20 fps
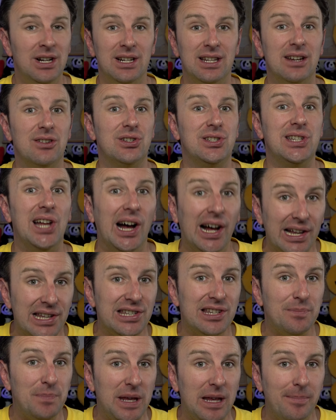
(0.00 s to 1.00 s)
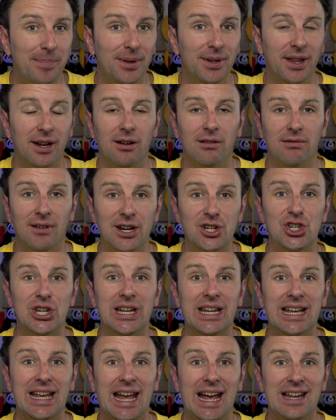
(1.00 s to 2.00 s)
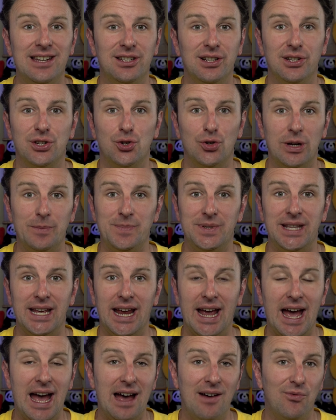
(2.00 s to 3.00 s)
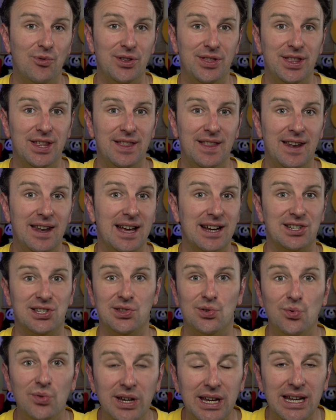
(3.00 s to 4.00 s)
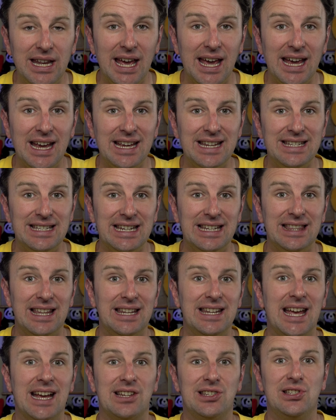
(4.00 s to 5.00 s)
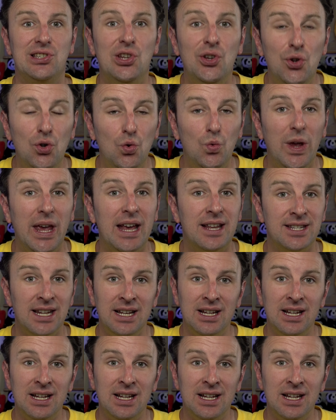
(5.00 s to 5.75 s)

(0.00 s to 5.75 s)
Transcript: There's tons of people that are rushing to cancel trips they have within the next three days, in the next two weeks.